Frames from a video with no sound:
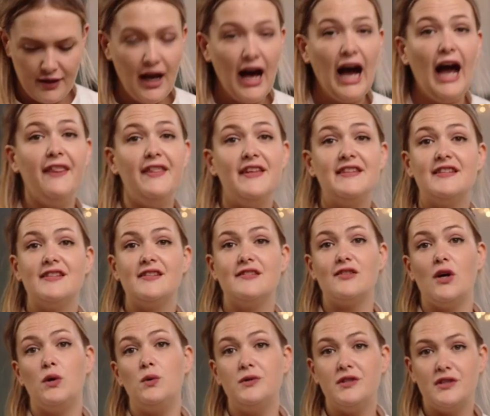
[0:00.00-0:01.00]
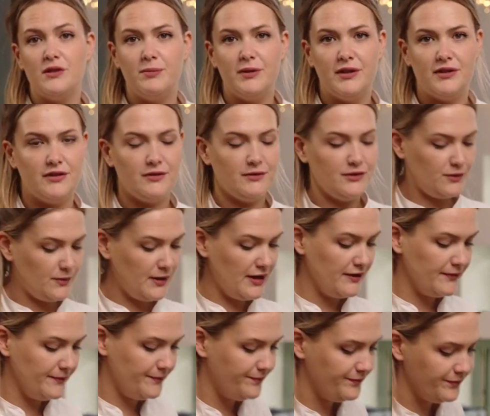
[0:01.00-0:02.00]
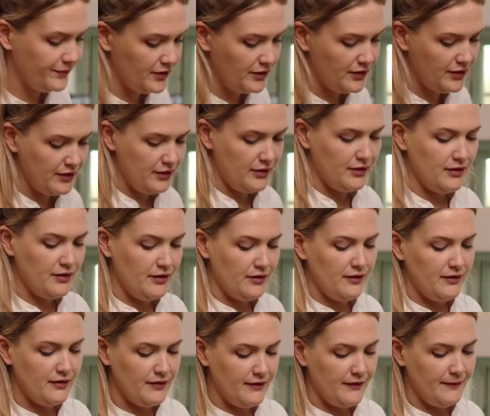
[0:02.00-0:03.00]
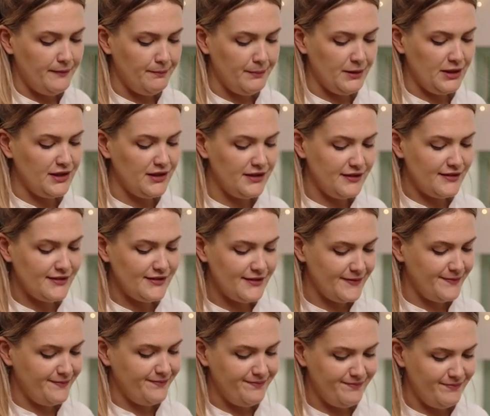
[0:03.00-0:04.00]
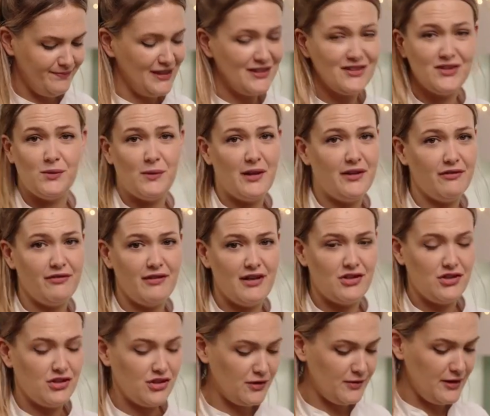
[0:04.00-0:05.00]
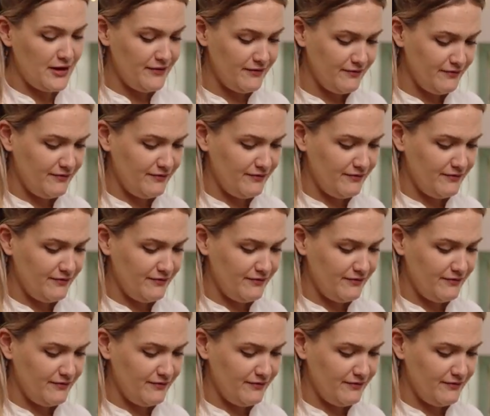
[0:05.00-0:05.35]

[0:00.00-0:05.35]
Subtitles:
And this is salted butter as well, because that's the way the French do it.